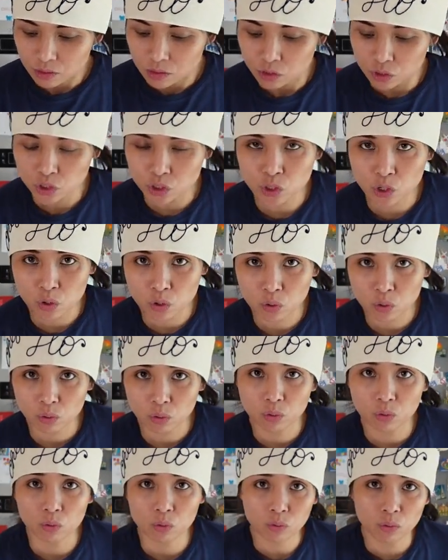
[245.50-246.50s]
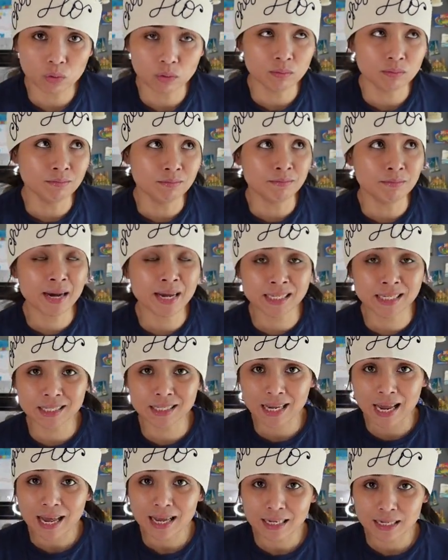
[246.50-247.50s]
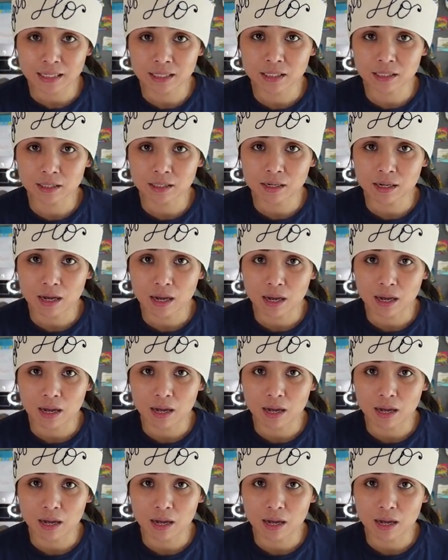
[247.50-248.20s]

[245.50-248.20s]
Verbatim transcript: so my style is